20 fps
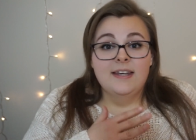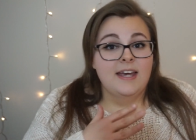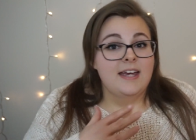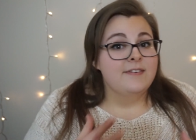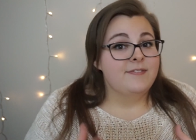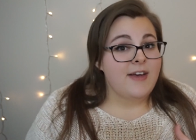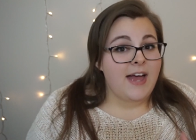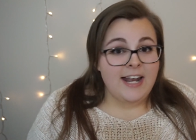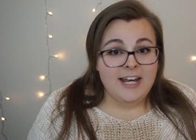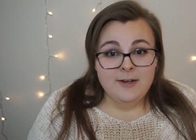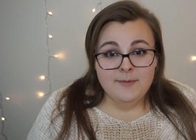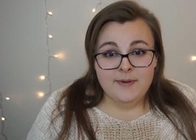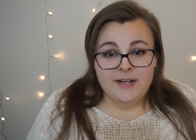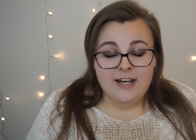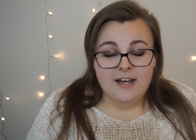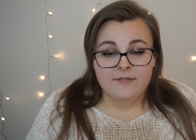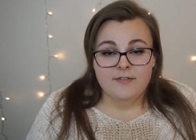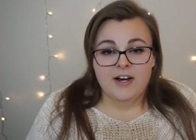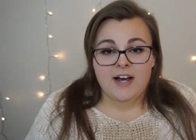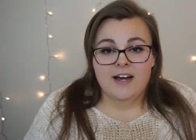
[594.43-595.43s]
If
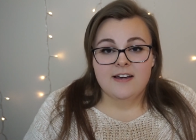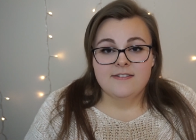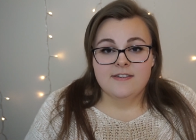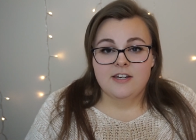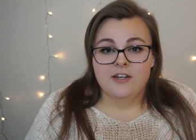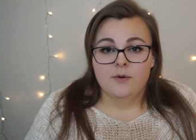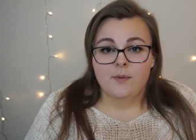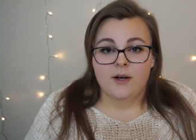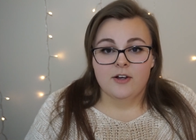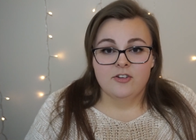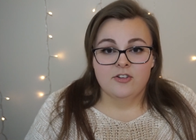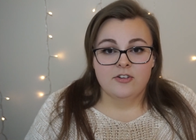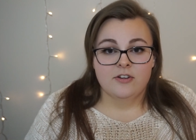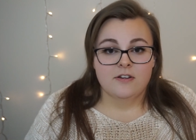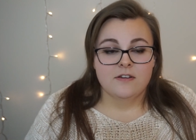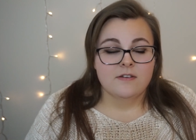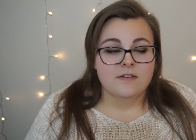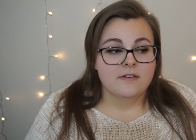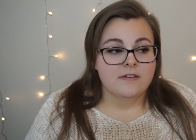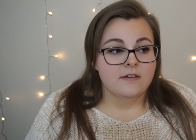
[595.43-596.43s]
anybody ever has any
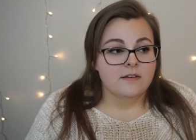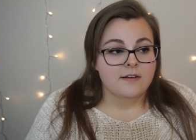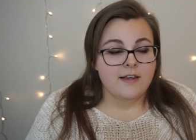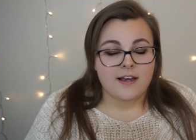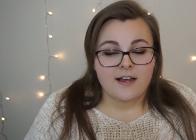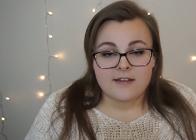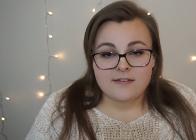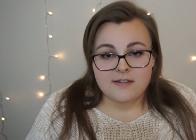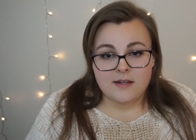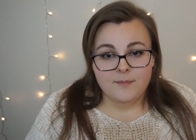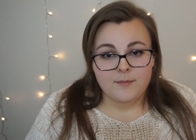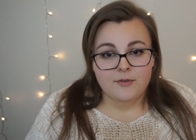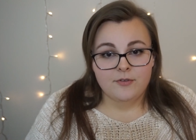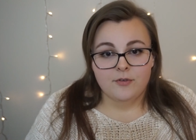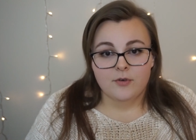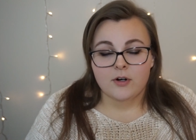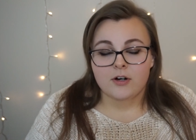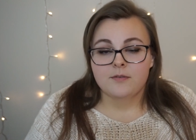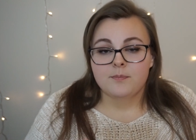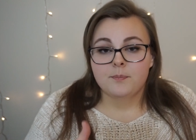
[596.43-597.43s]
questions, like I said
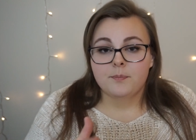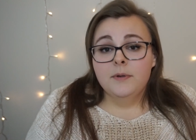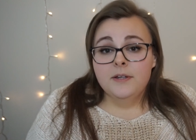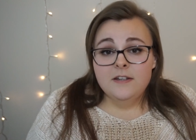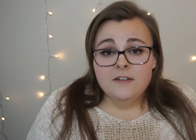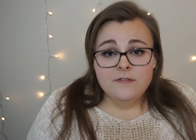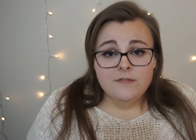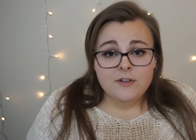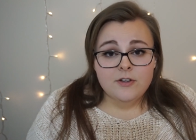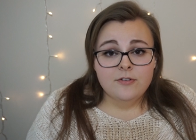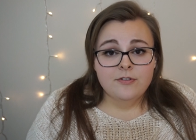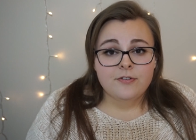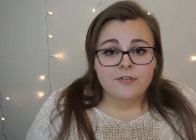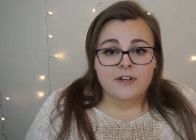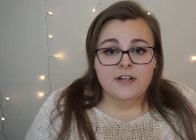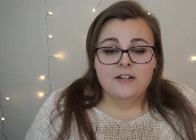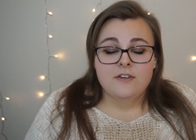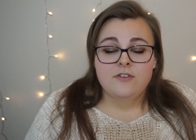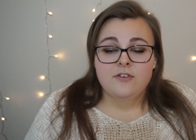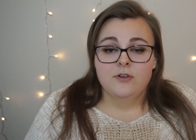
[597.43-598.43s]
before, please feel
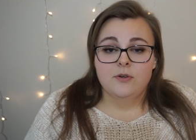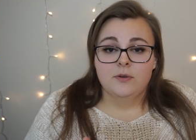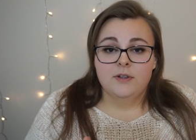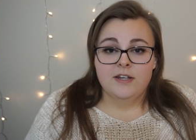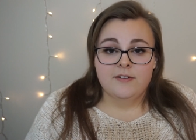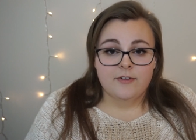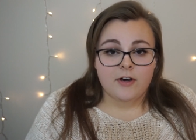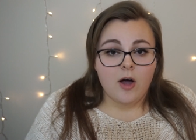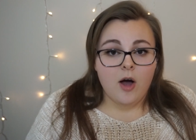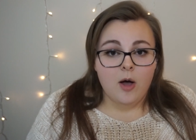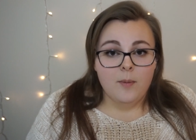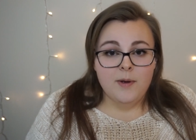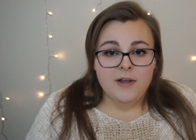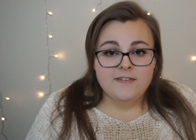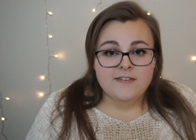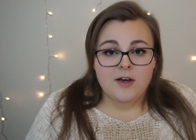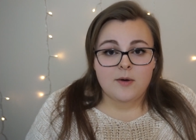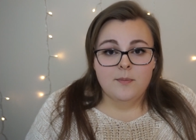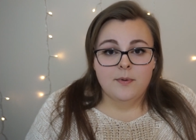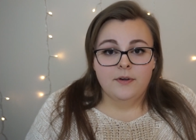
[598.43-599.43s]
free to leave a comment
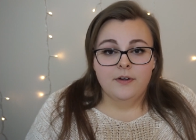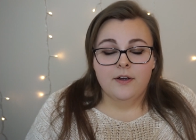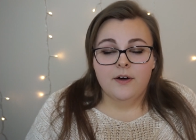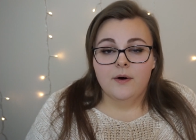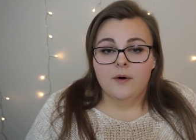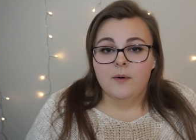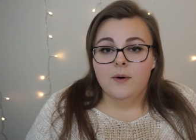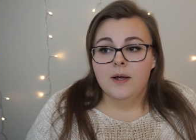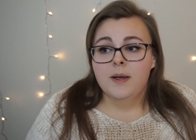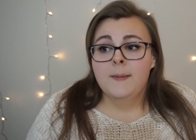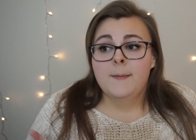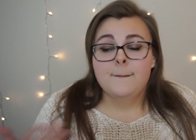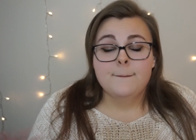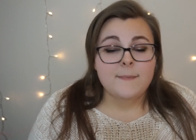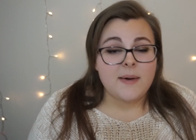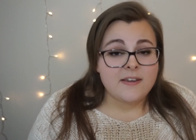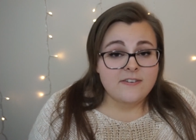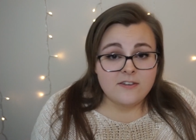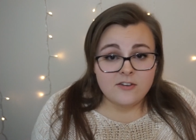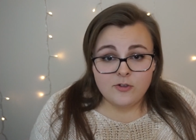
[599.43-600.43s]
down below,
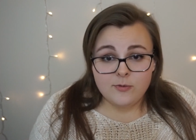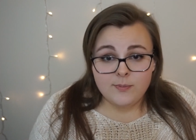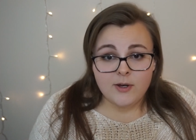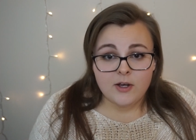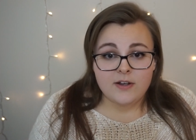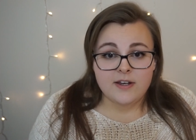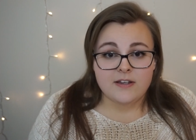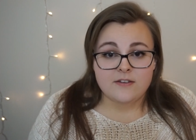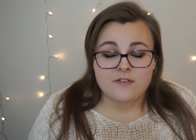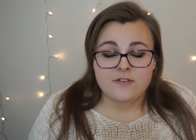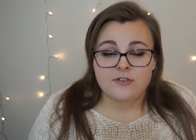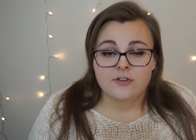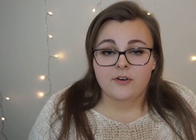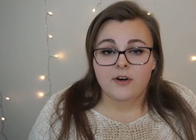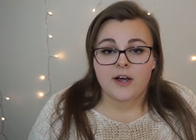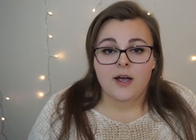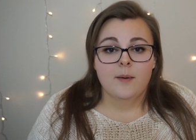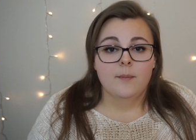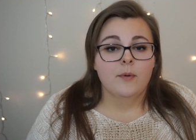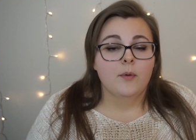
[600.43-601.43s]
message me on
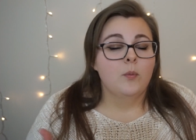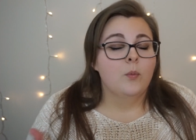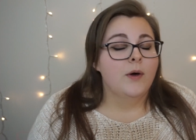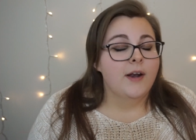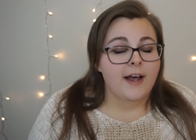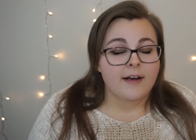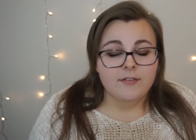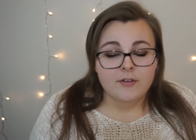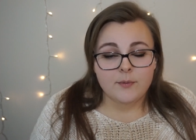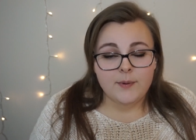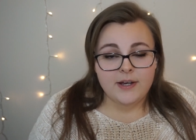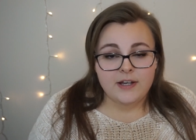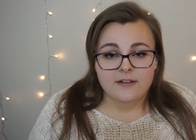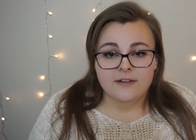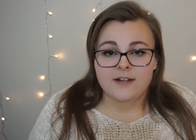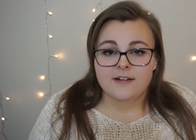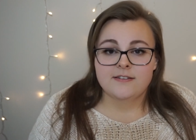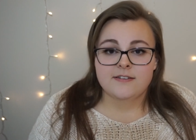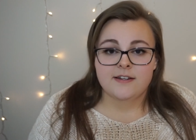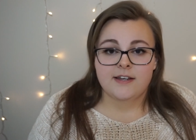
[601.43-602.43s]
Instagram, whatever way you'd
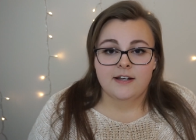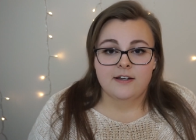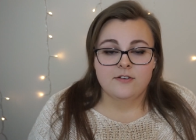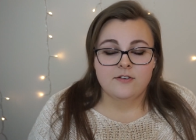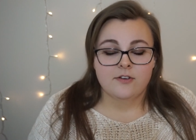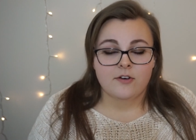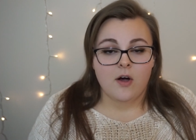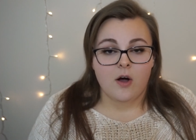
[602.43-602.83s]
like to get into